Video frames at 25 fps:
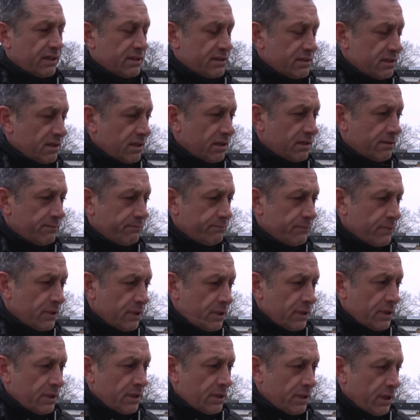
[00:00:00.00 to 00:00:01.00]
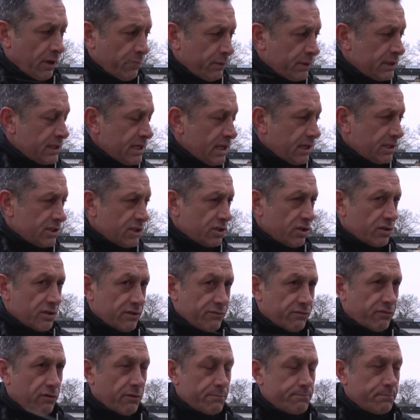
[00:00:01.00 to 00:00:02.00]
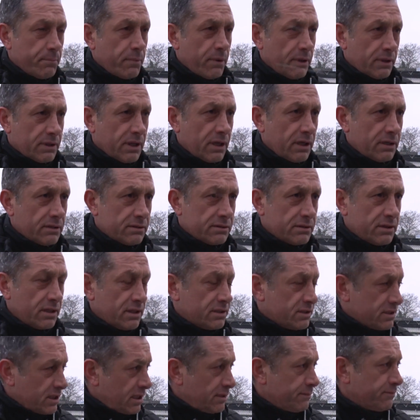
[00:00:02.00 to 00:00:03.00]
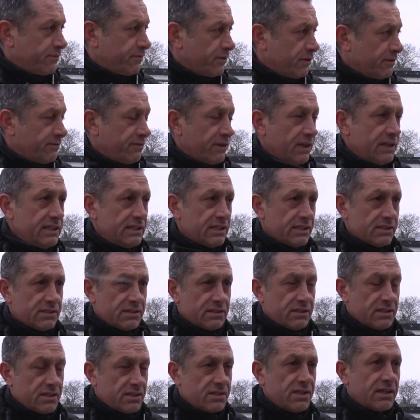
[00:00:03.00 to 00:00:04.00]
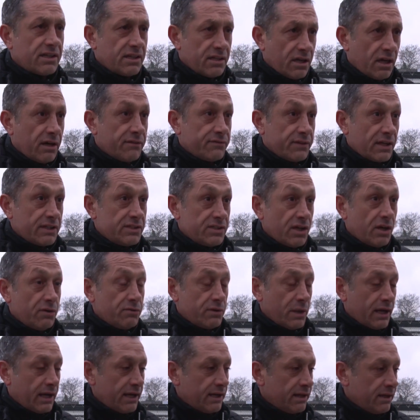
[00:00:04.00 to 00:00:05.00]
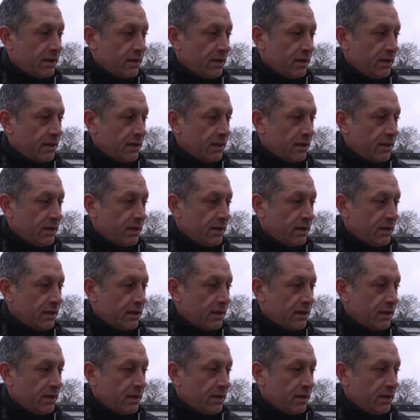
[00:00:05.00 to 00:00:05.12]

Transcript: And, you know, in the end, you're looking for a team full of leaders. In the second half, they showed that.